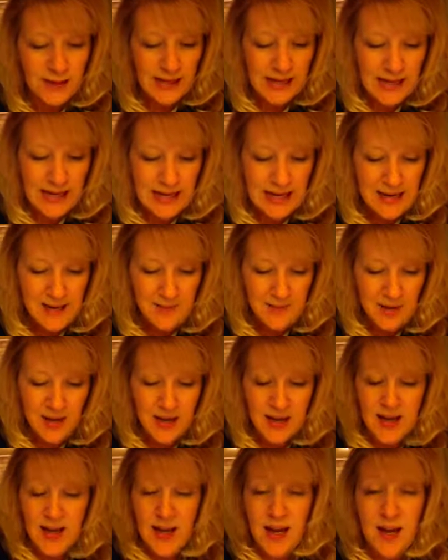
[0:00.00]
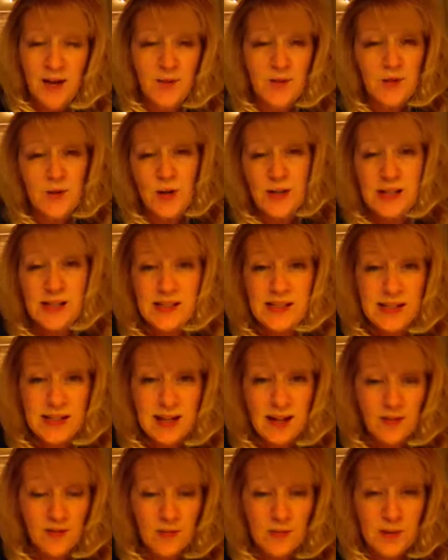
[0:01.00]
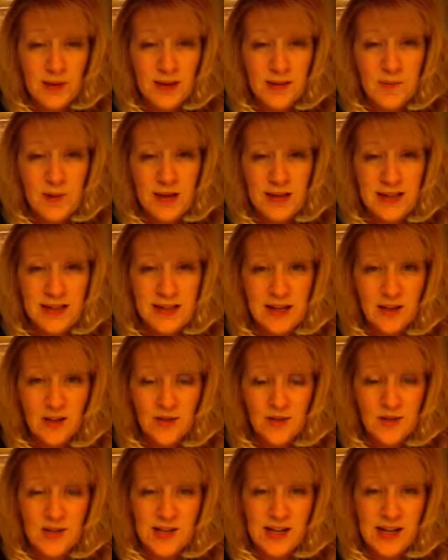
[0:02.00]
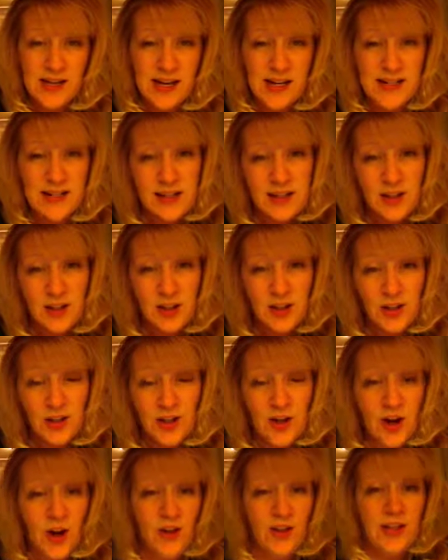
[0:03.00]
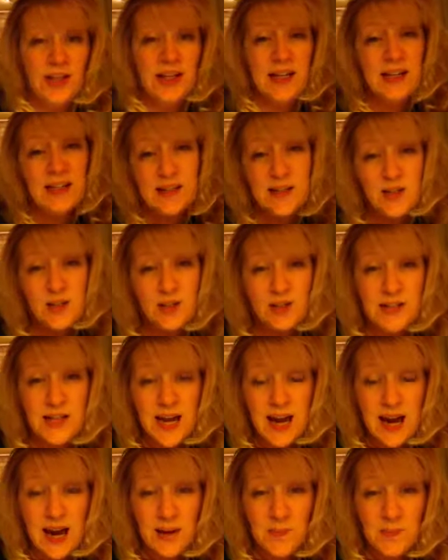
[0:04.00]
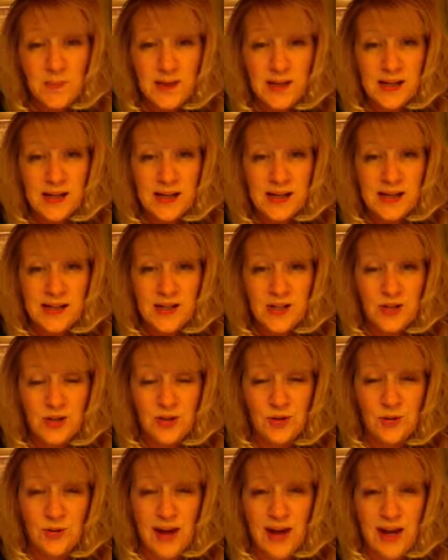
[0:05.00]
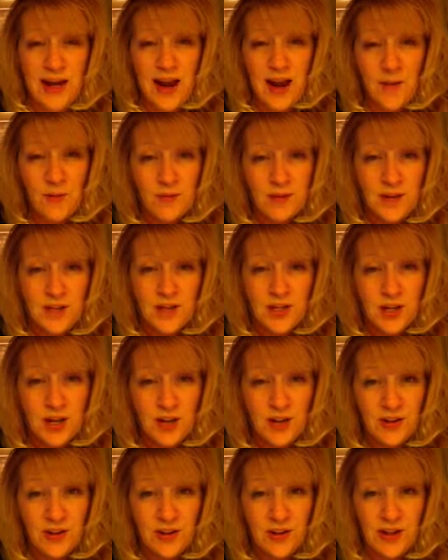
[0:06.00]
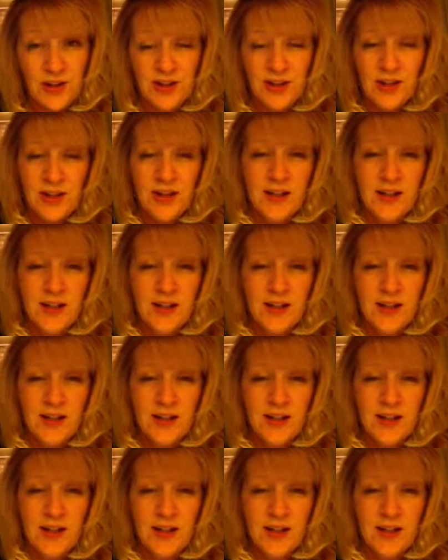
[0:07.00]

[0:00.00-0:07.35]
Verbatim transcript: Um, it was great to see everybody back together for Sunday dinner. All the kids looked happy to hang out with each other.